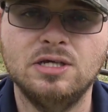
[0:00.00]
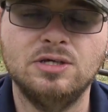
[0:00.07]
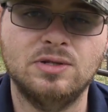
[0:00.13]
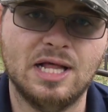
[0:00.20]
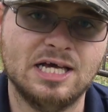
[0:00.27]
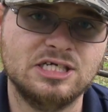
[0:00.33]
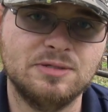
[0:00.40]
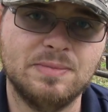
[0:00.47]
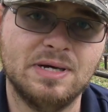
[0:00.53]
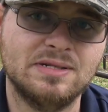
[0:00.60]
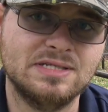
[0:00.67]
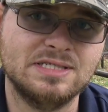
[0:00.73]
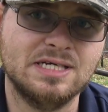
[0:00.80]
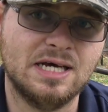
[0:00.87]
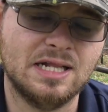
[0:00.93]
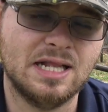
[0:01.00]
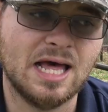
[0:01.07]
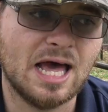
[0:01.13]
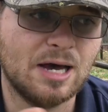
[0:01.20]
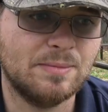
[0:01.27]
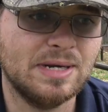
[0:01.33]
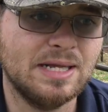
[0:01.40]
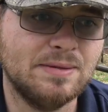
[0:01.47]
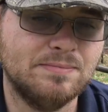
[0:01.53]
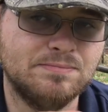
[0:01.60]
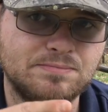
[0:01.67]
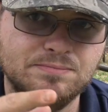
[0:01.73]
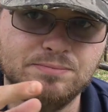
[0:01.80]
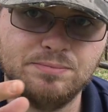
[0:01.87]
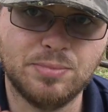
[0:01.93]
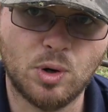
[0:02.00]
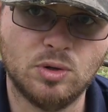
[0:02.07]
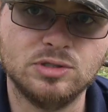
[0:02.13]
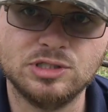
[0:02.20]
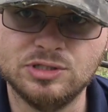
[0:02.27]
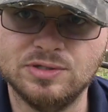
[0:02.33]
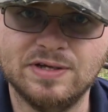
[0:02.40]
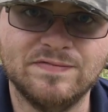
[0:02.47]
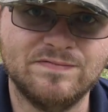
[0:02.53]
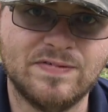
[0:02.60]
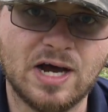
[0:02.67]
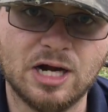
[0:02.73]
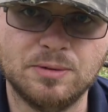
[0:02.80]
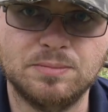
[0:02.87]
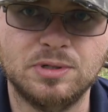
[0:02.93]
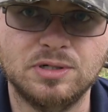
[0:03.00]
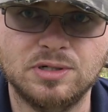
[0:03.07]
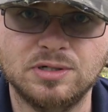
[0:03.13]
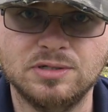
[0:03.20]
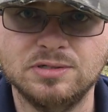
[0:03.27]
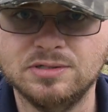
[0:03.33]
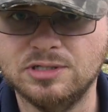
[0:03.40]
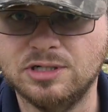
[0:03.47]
you'll actually be able to tell how many bolts you can fire per,